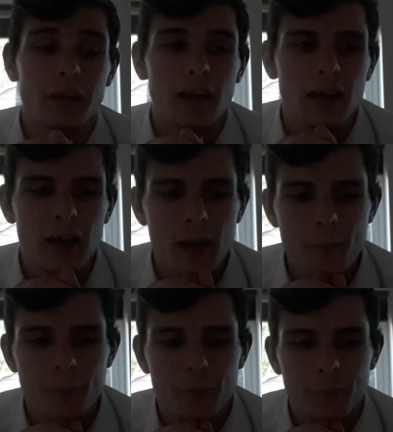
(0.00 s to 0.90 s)

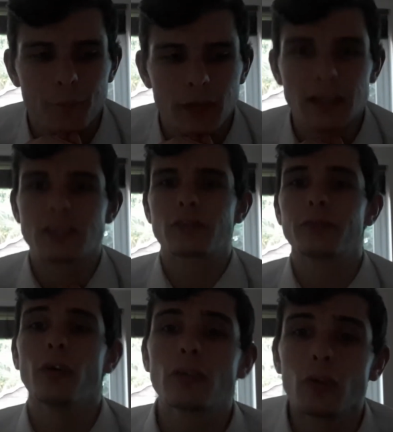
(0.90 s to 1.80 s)
yeah, it's
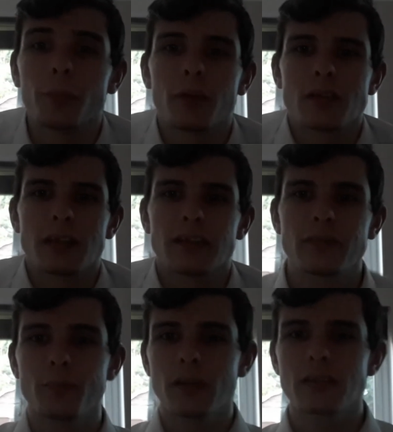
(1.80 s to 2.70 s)
fucked up because, like,
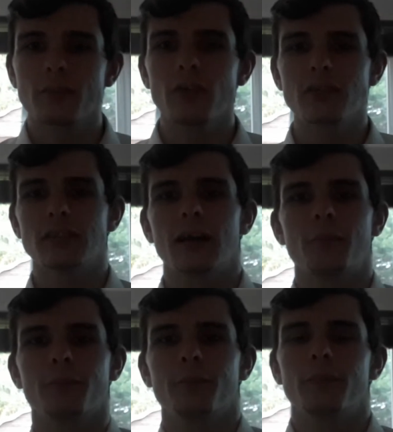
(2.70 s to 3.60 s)
mostly
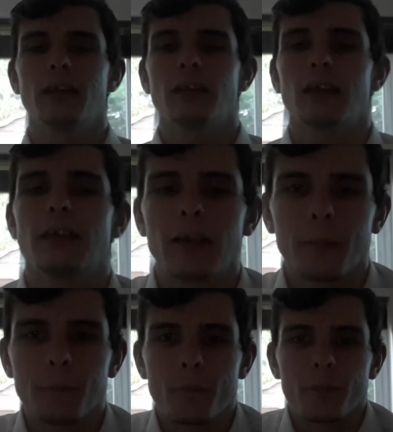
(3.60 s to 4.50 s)
I'm mainly, like,
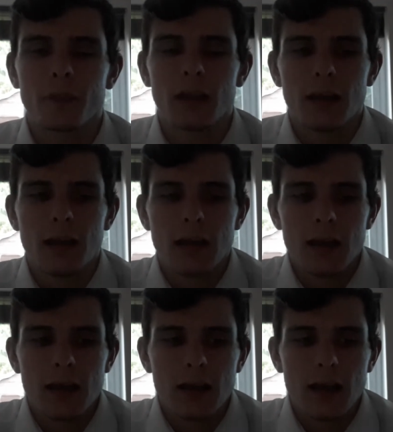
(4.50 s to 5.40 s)

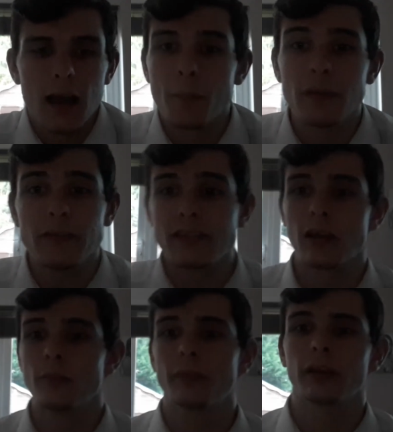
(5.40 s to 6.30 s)
I'm literally
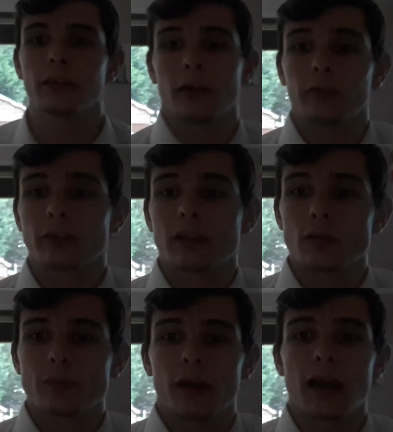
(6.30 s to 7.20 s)
sat on this
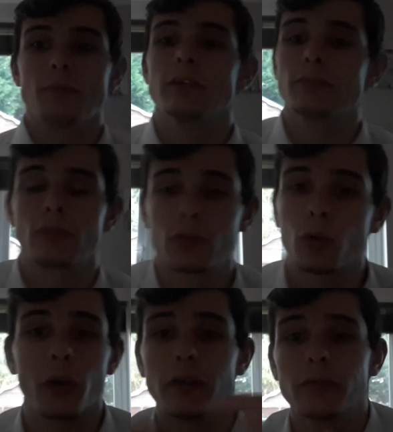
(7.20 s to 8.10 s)
couch behind me
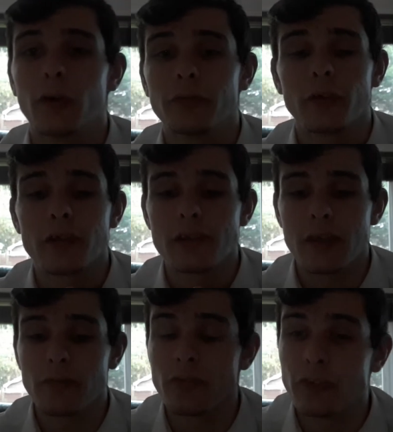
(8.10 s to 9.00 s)

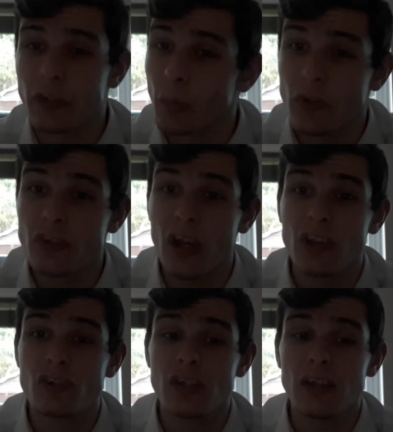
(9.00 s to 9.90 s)
24/7 doing
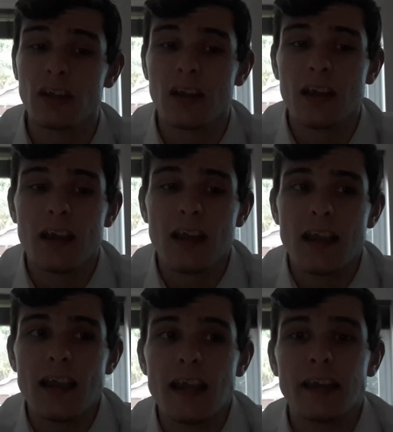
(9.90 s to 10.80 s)
jack shit.
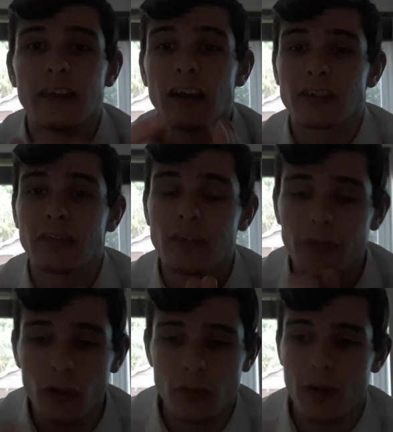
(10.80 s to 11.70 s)
And I generally
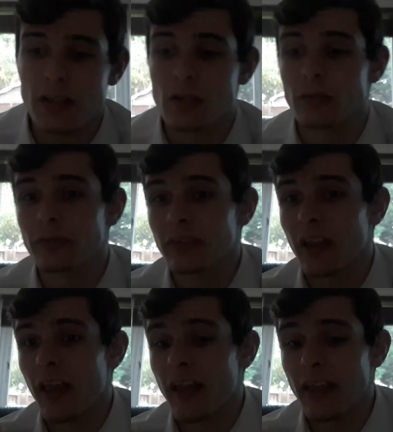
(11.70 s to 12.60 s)
thought to myself,
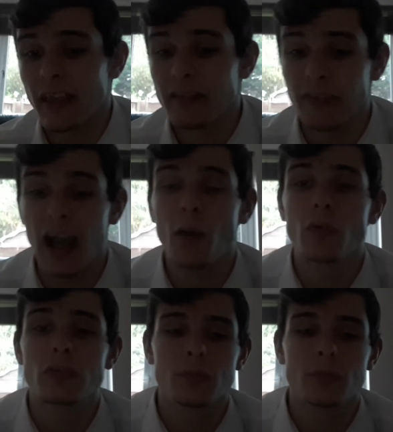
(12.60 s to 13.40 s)
if I want to